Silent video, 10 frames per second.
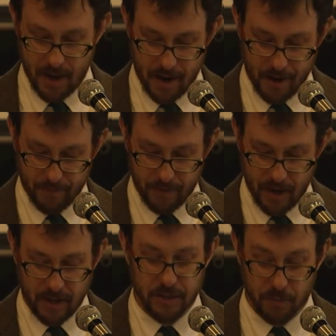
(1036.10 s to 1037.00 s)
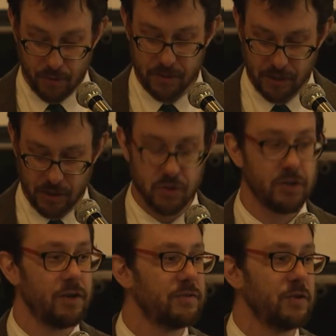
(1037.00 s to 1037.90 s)
Um, and into
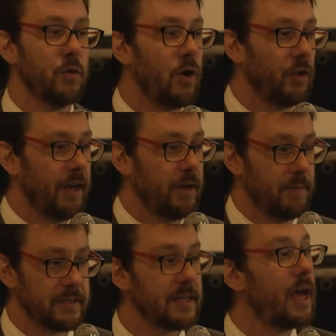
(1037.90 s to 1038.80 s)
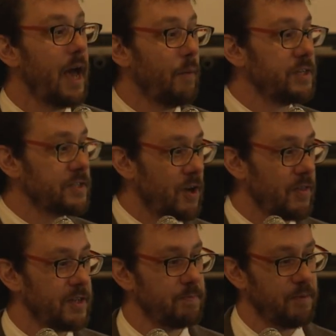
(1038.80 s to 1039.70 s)
persecution of so-called enemies. And we saw
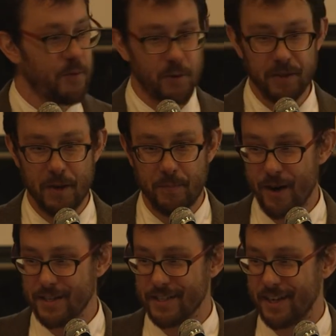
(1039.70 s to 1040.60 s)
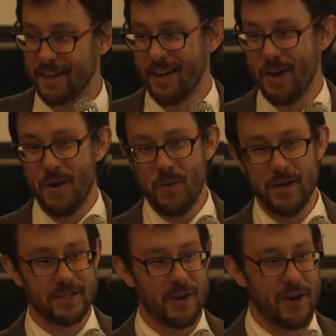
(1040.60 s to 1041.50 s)
this before the uprising, we
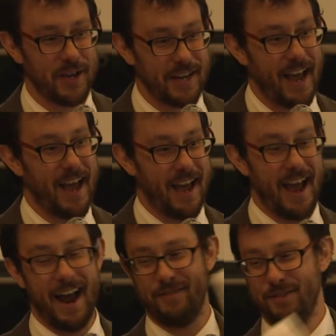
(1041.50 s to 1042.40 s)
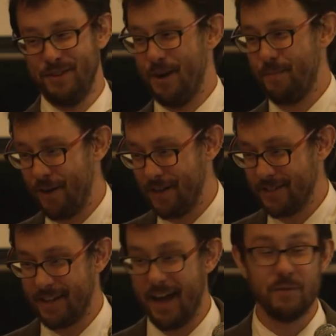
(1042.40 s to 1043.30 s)
saw it after the uprising
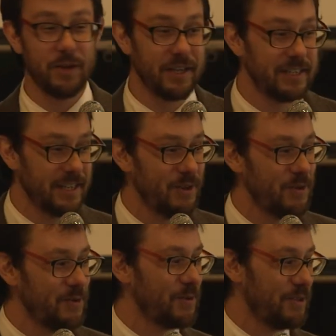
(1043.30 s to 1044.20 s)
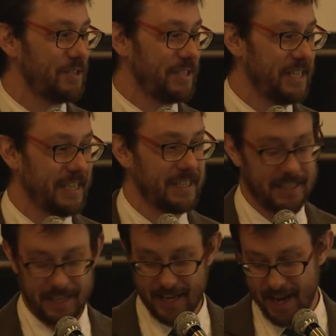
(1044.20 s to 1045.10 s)
and we continue to see it
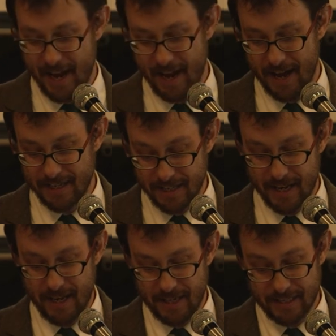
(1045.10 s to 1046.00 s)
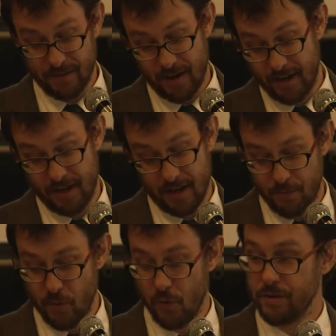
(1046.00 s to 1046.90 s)
uh, today in Slovakia and,
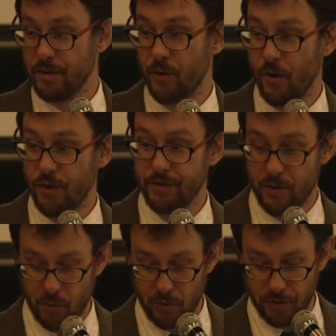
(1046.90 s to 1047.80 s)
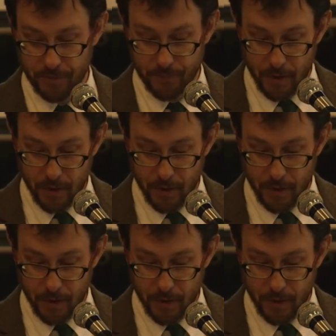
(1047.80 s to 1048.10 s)
of course, across the world.